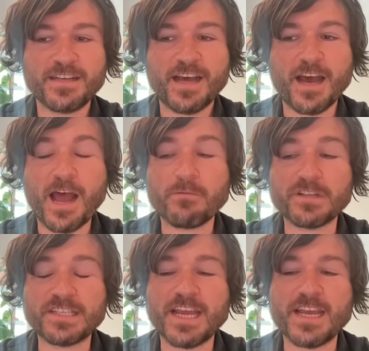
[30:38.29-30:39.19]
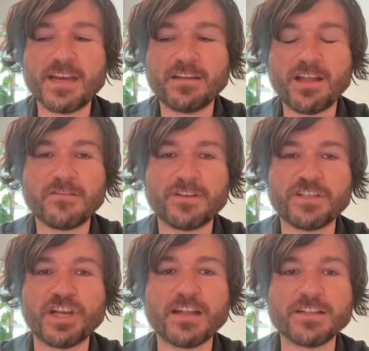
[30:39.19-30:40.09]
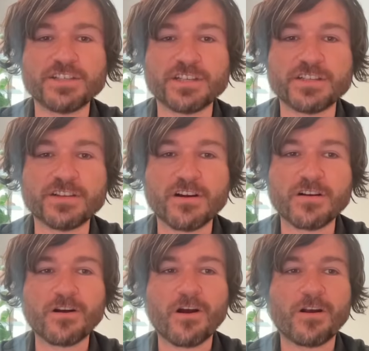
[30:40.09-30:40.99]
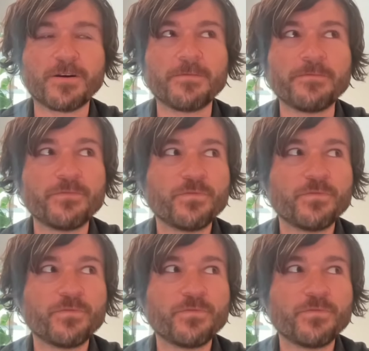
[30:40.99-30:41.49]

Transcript: I would say a lot of the challenges are